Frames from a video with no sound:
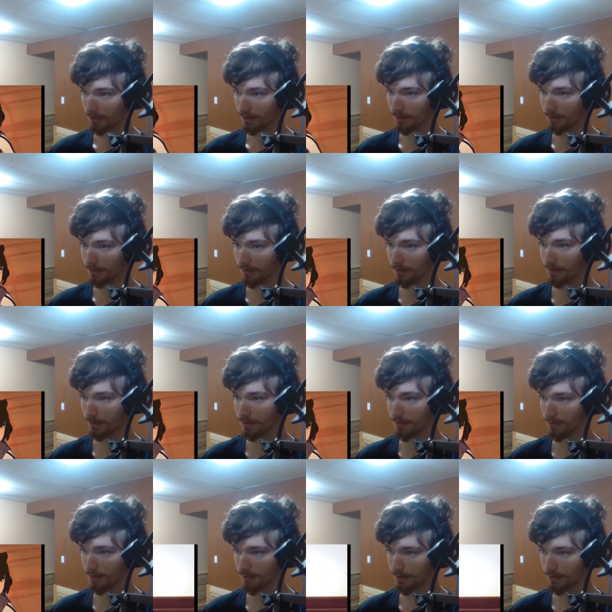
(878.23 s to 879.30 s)
do to her?
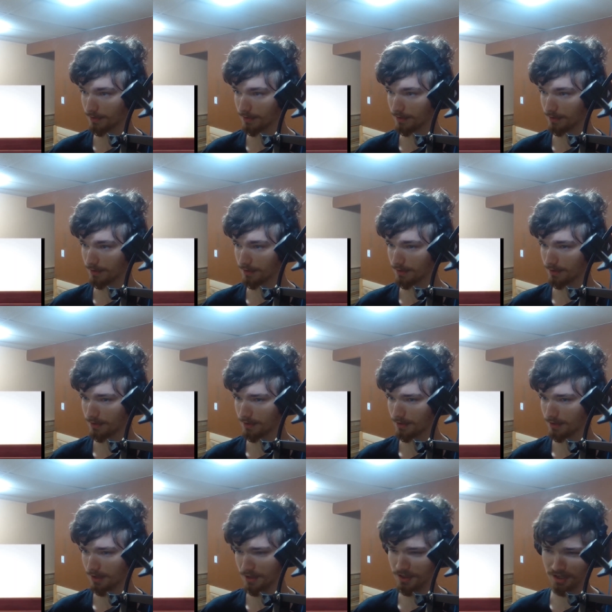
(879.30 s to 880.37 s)

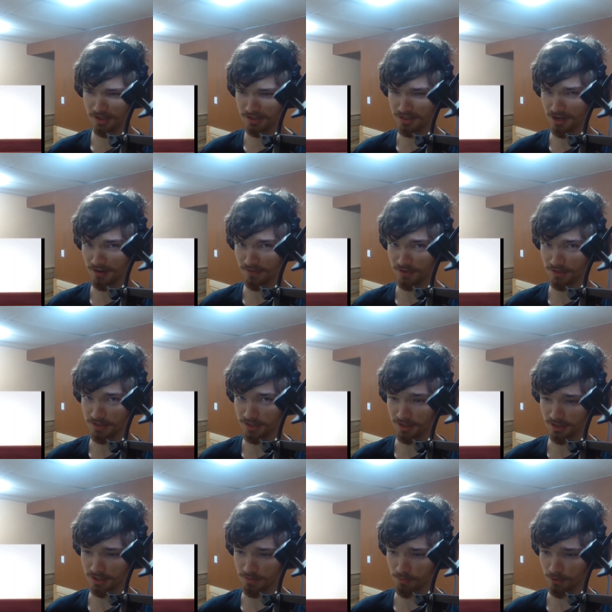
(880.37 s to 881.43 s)
I think it's obvious at
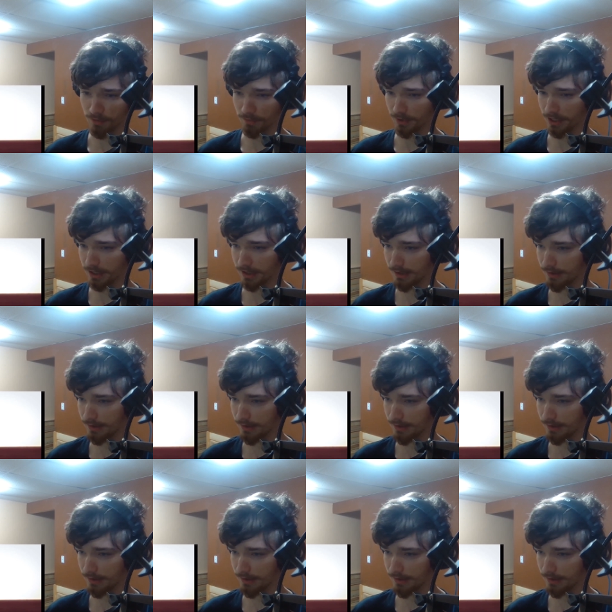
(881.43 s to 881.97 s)
this point, Blake.